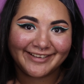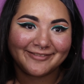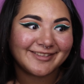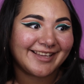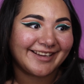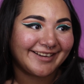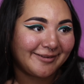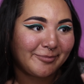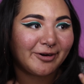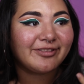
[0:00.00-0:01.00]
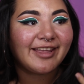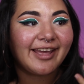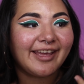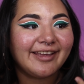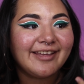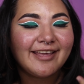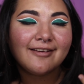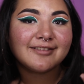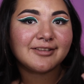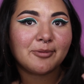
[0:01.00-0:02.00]
It was like a birthday, it
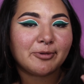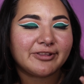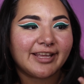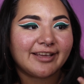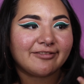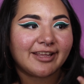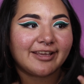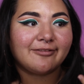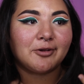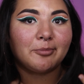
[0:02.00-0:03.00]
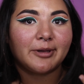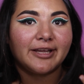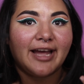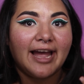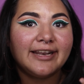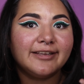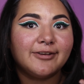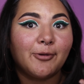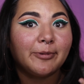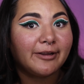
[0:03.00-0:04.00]
was a little birthday gift they give you, but I didn't
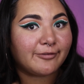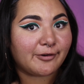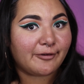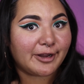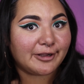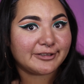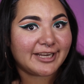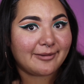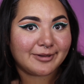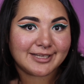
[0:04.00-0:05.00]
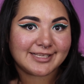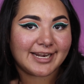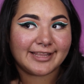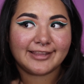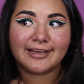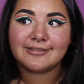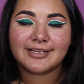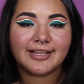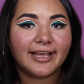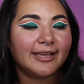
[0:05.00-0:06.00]
open it for a very long time because I didn't think I was
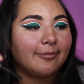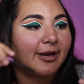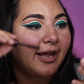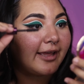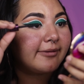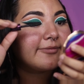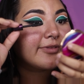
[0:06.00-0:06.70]
going to like it, but I